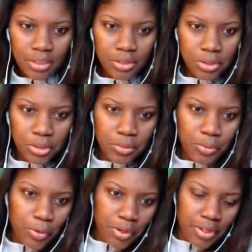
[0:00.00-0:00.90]
Good
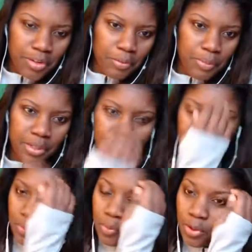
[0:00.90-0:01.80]
morning, everybody,
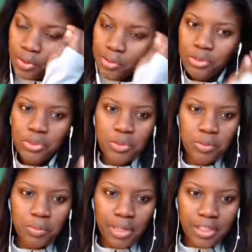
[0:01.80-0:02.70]
and welcome
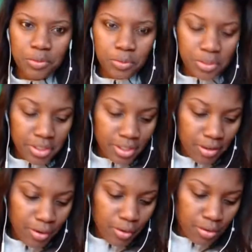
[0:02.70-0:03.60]
to Black Spring
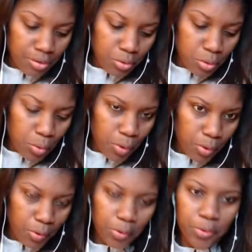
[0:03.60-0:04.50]
on
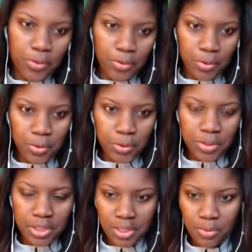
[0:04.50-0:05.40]
your
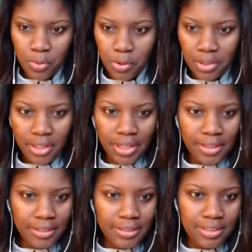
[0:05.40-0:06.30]
Thursday morning.
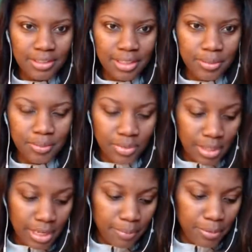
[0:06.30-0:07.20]
And I'm
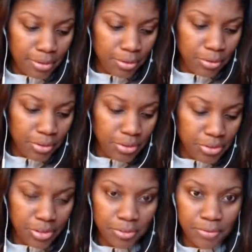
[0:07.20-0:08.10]
happy that you
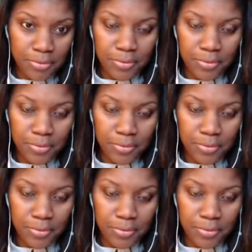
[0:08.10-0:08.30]
guys have